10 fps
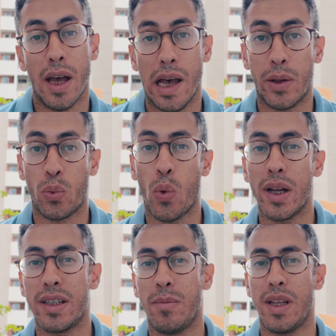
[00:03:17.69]
And
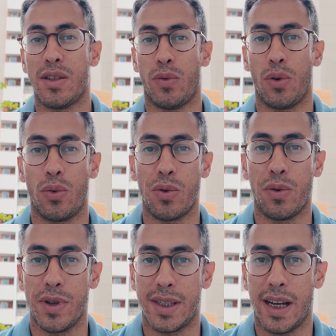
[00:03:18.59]
what it means for
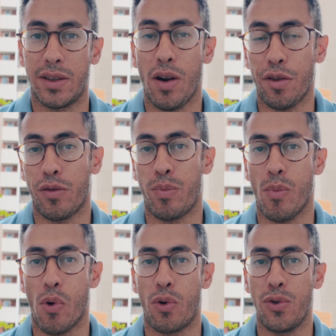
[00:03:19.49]
Google is that a lot of
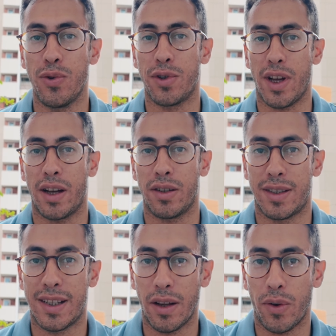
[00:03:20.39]
more users are
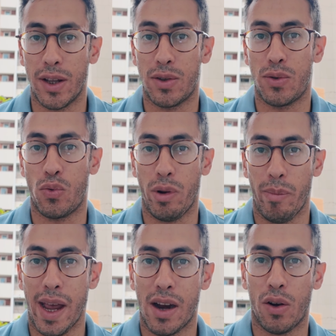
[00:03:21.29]
still going to
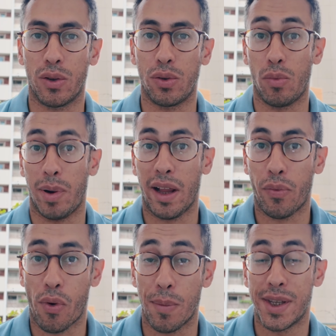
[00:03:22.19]
remain on Google
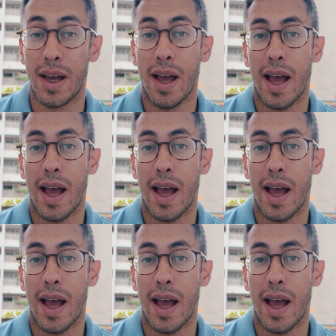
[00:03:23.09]
platforms